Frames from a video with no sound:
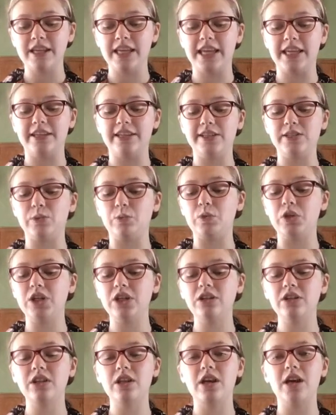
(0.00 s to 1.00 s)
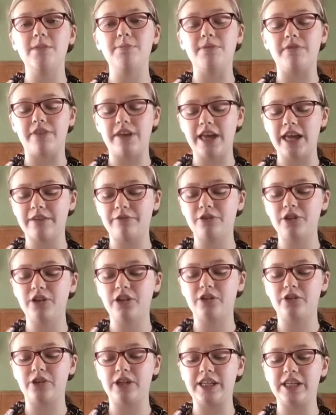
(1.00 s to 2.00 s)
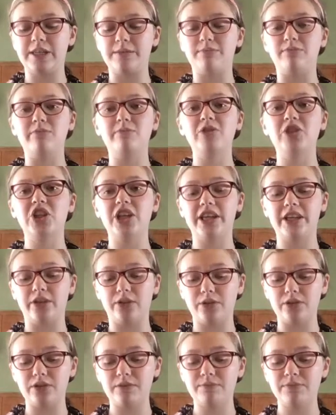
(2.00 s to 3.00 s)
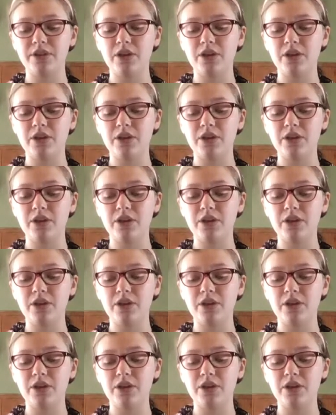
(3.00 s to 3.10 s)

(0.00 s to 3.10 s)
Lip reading: it is 1 cup of heavy cream, chilled,